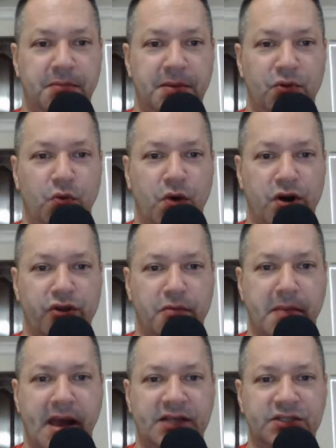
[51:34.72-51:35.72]
People wear
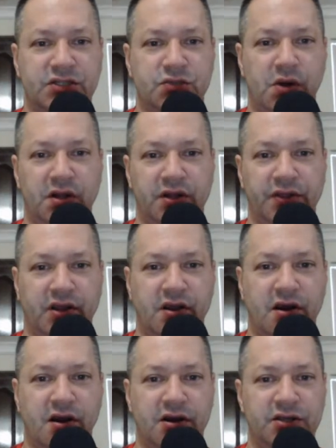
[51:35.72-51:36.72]
their masks while in the
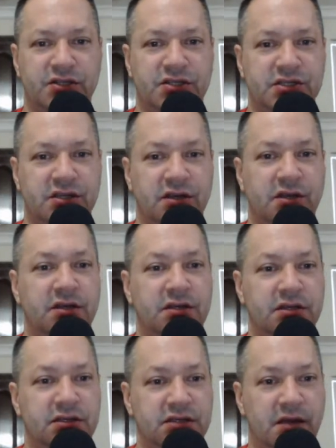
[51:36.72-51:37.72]
cars.
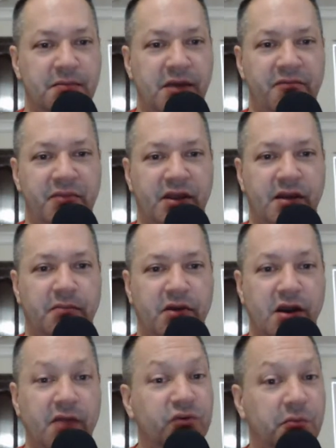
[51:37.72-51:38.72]
Some have become
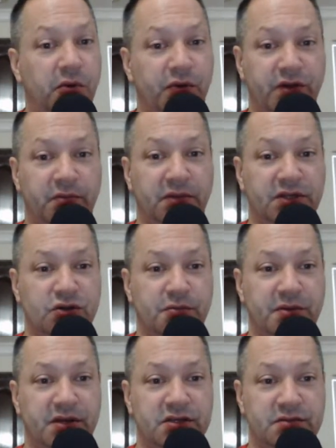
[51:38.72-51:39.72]
comfortable with them. Let's
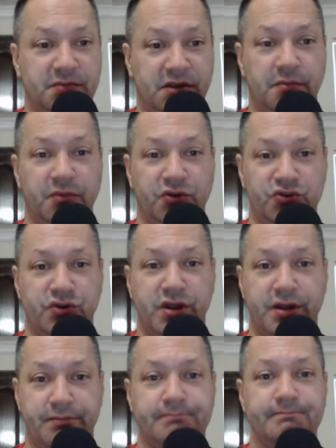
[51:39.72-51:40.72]
hope it doesn't become the
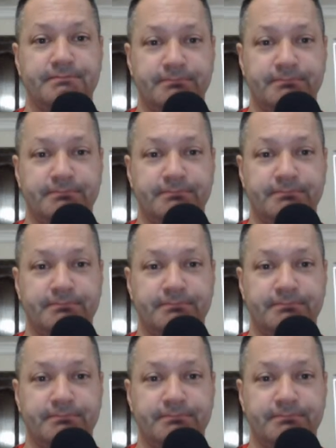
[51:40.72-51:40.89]
trend.